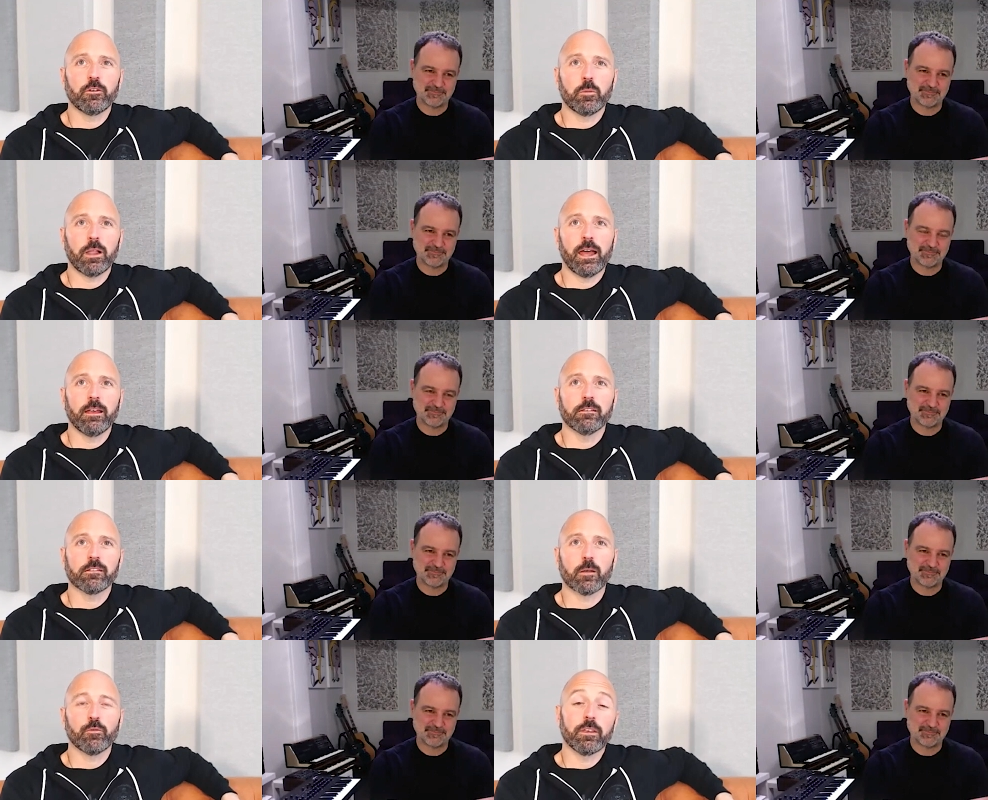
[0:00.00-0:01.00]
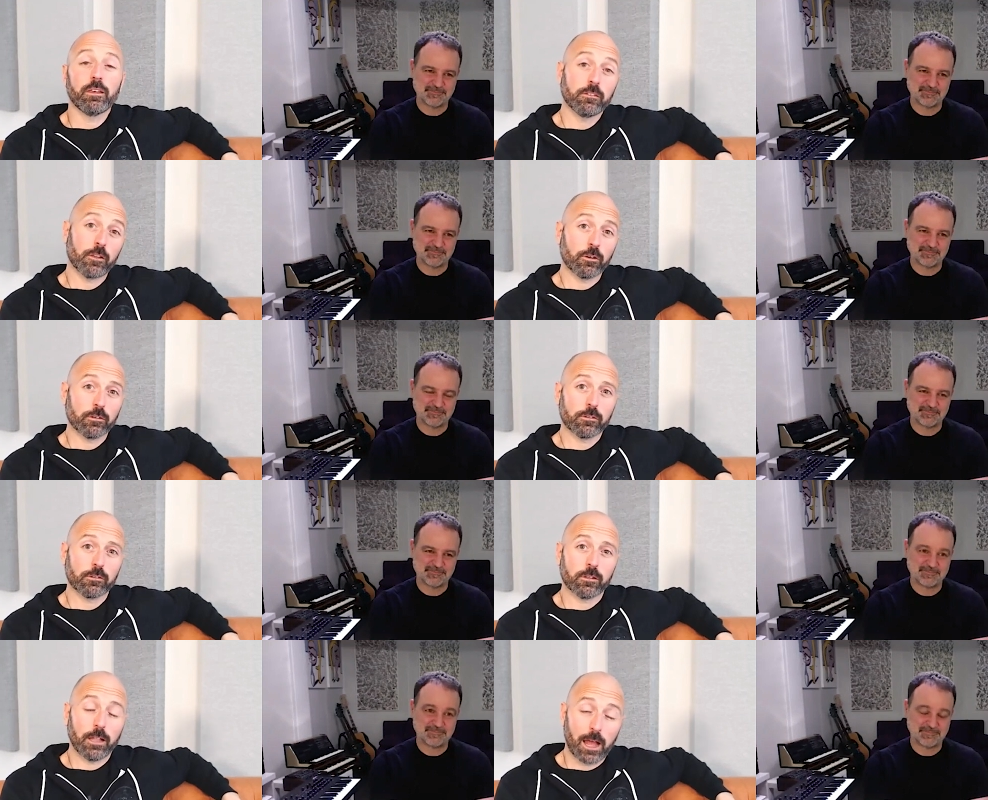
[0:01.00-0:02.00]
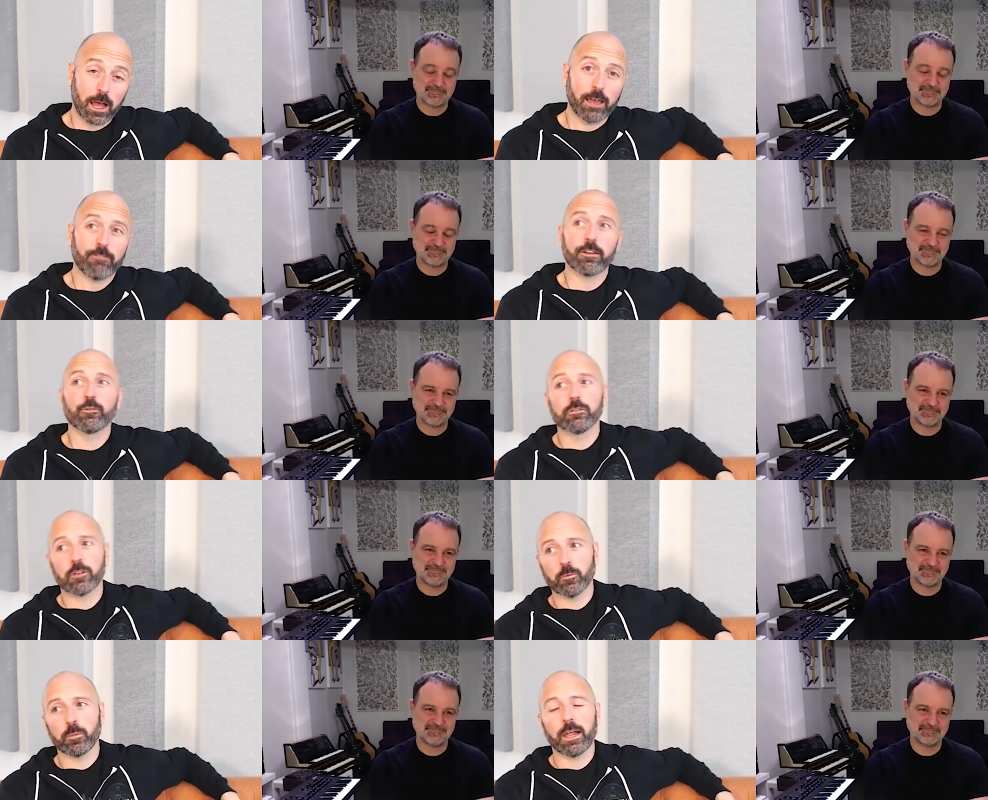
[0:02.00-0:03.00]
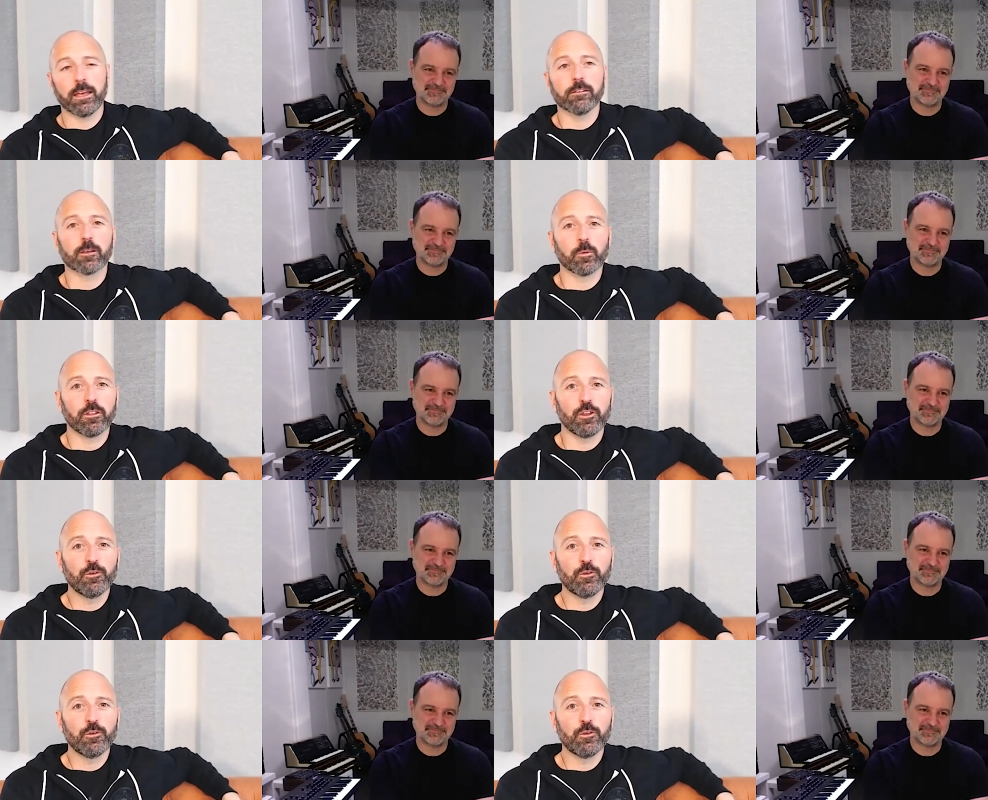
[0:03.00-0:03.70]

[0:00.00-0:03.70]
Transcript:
Speaker 1: to playing some of these songs live and also playing some of the